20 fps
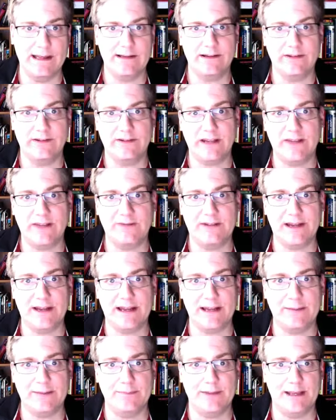to save
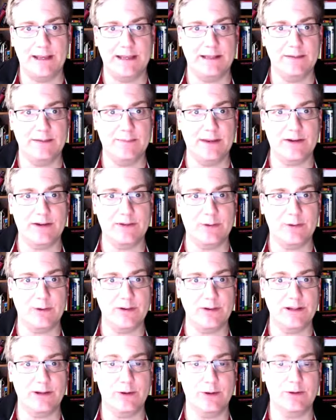time and make
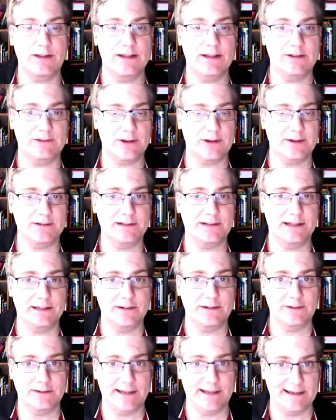sure you don't get sucked
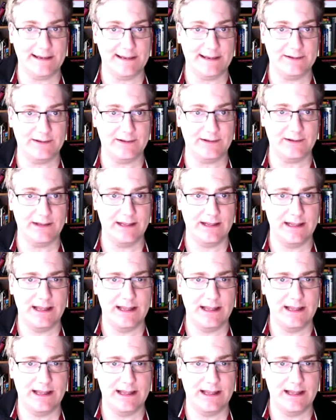into dead ends.